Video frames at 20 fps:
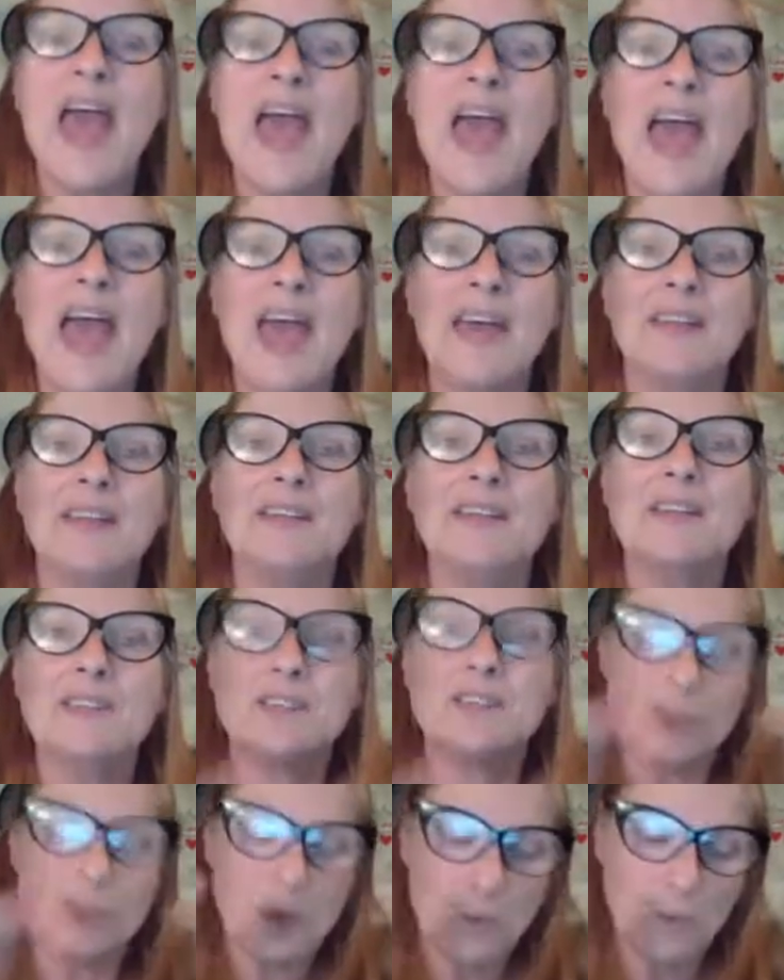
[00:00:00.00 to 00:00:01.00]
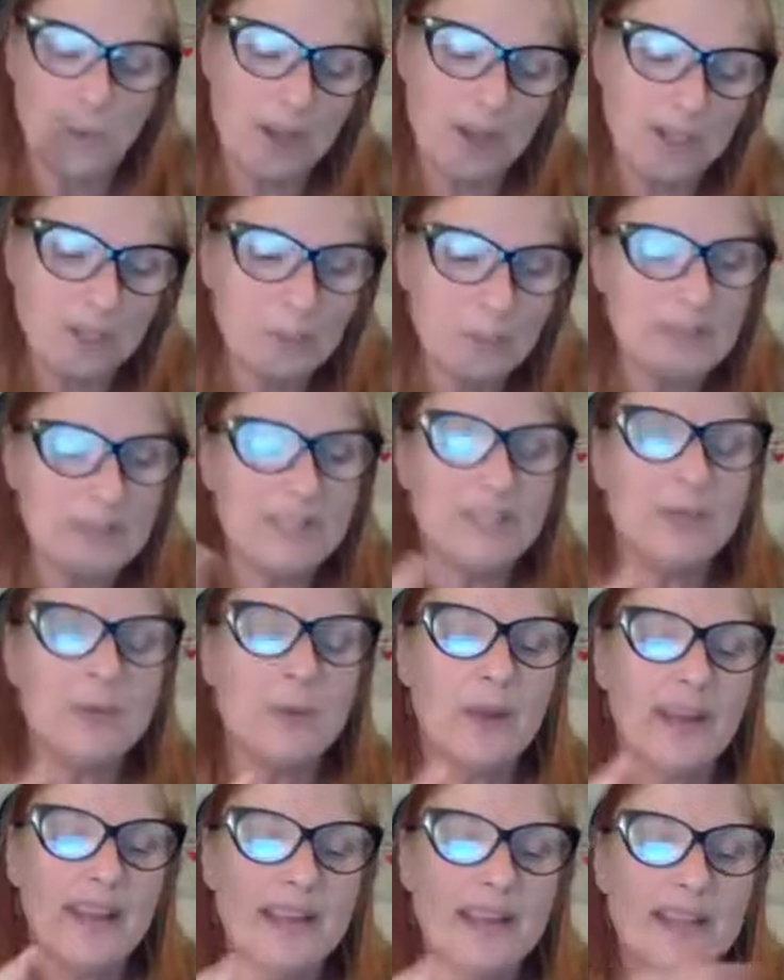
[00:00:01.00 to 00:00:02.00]
And so what you'll be
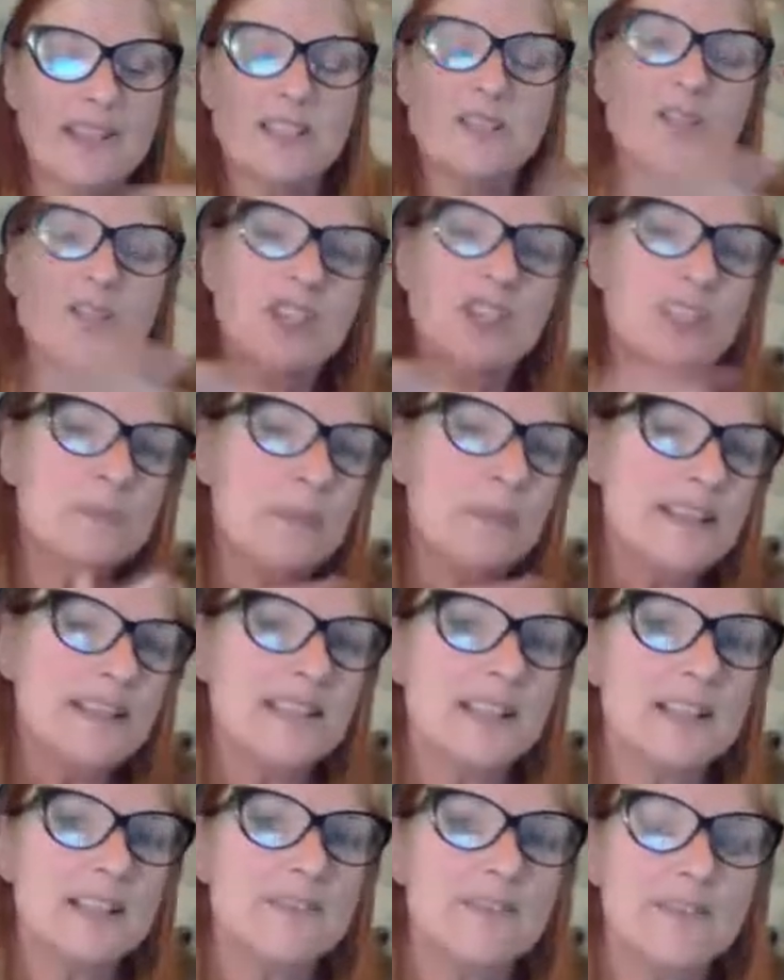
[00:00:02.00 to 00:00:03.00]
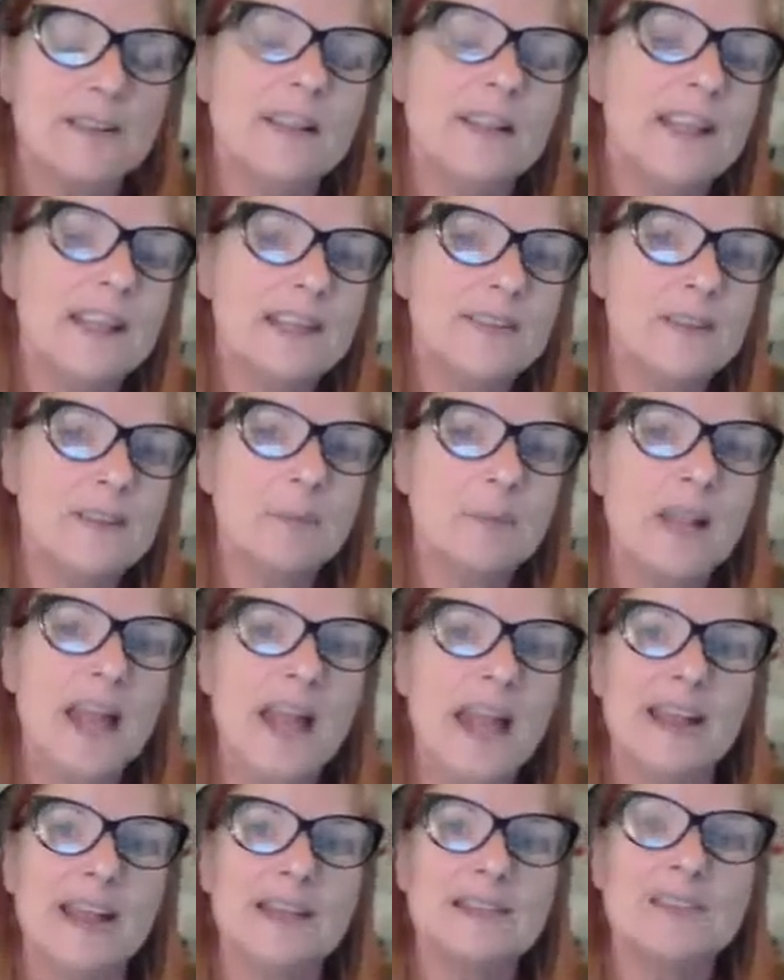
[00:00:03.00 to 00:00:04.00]
doing is just basically filling in the
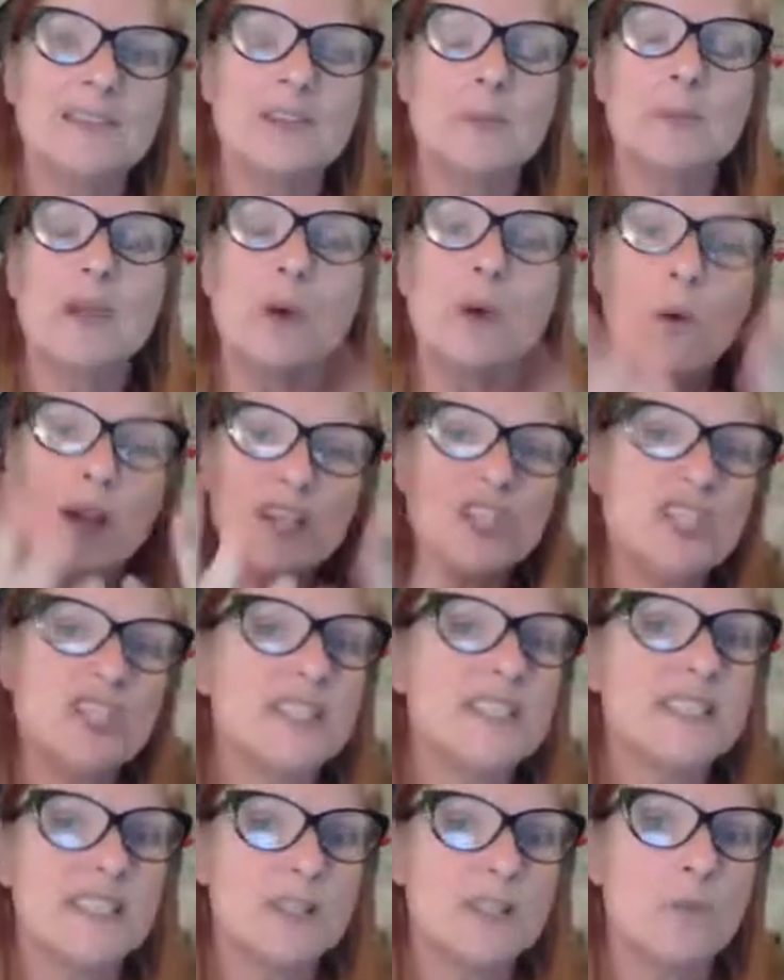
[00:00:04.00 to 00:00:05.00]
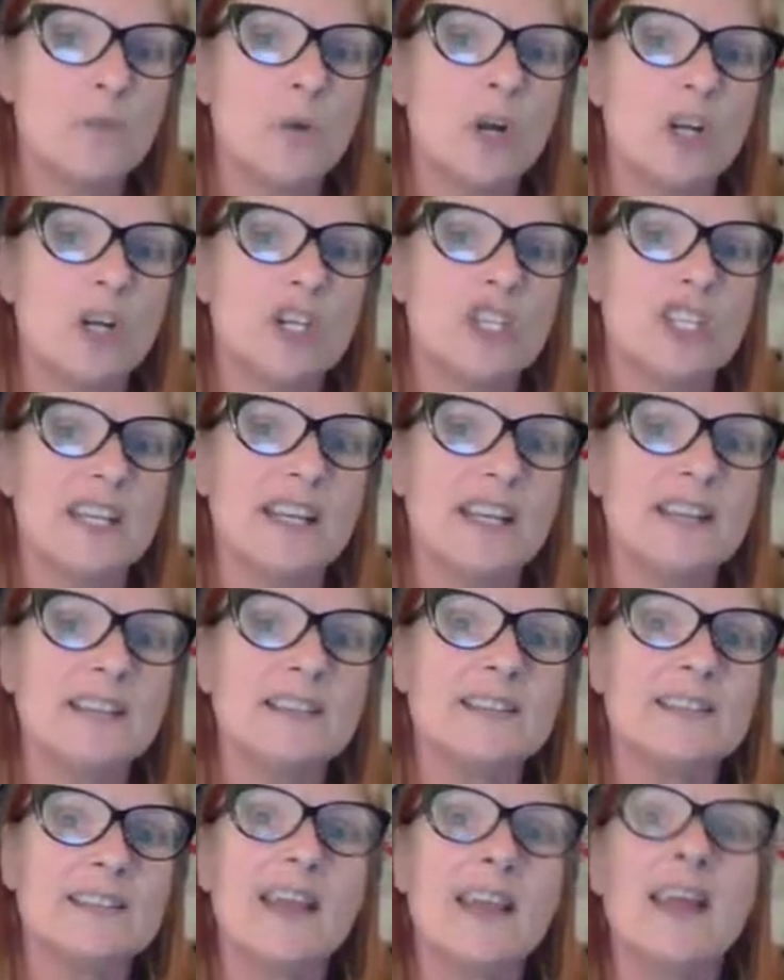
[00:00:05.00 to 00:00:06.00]
blanks. There'll be questions in the
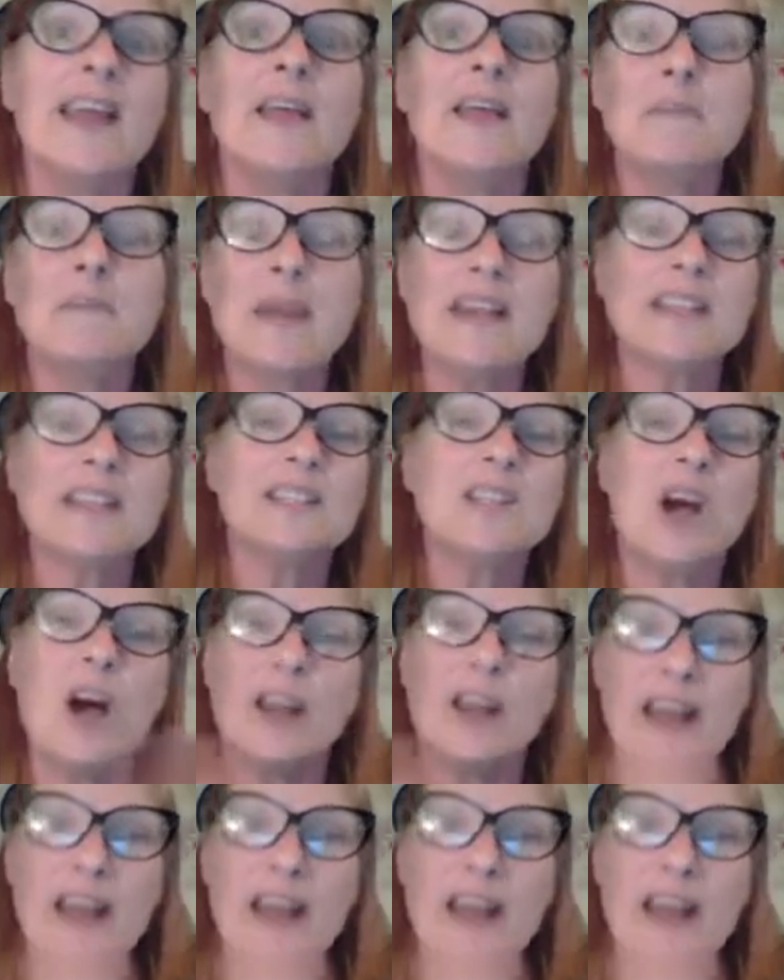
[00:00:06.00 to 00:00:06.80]
worksheets based on